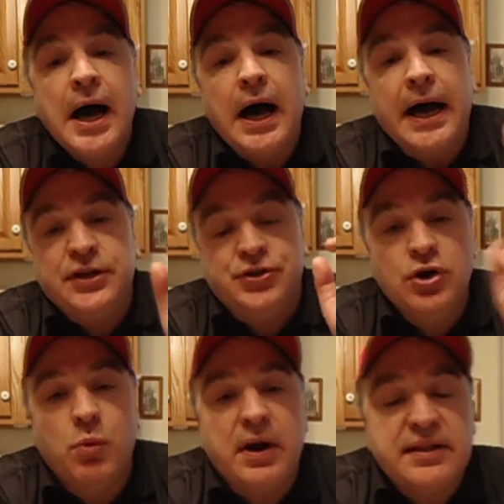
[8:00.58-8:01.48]
I
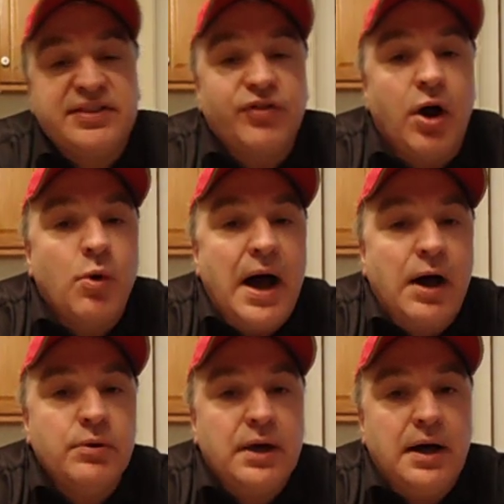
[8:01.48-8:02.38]
do want to throw
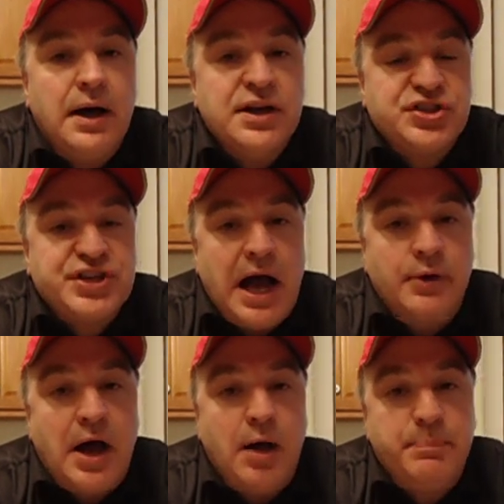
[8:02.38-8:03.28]
out a
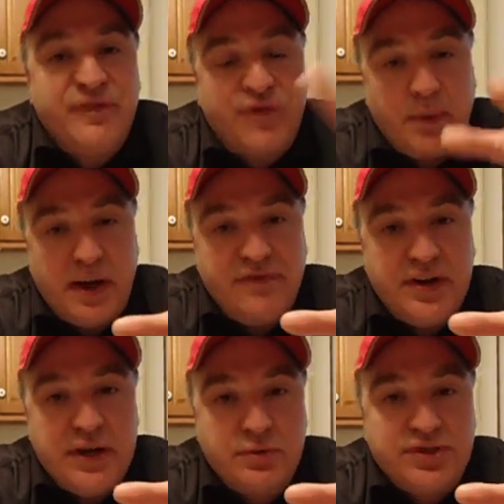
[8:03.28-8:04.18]
shout out before my
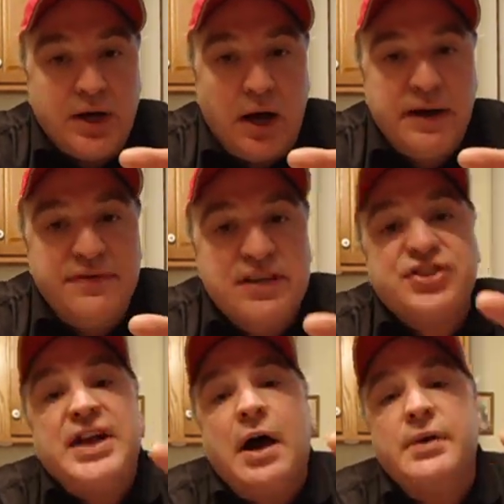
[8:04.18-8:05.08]
video's done, and this
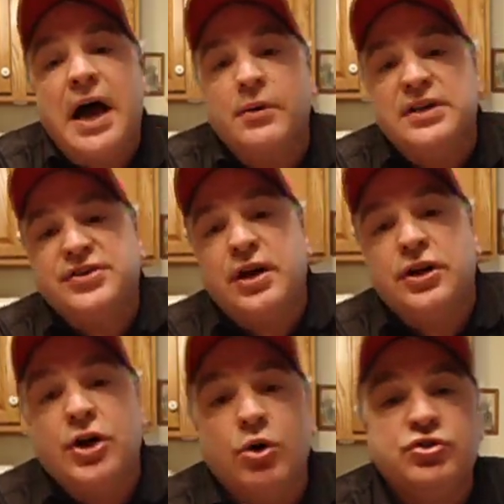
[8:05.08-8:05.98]
shout out is going
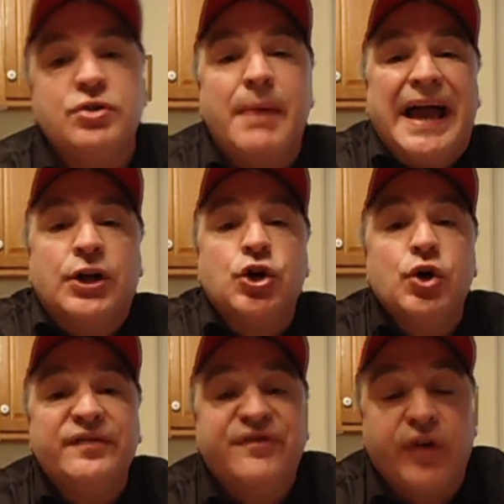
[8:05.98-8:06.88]
to go to my
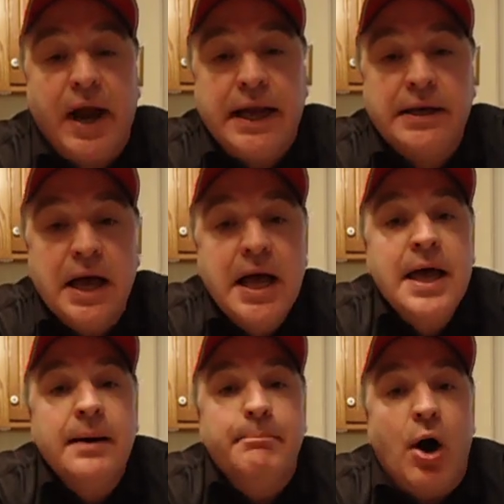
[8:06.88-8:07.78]
good friend
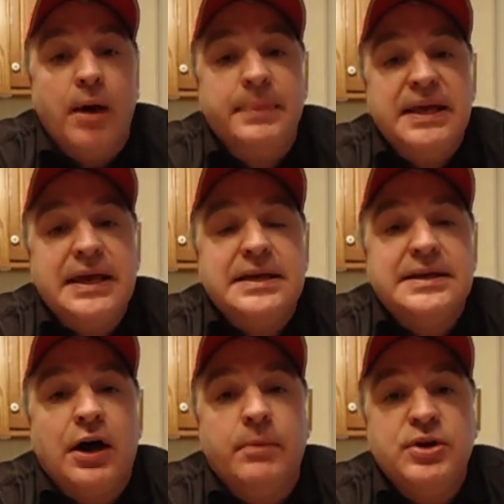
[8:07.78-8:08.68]
Bobby
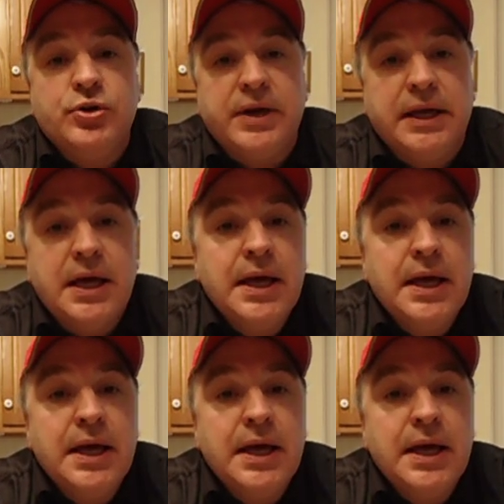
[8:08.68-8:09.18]
Del Muti.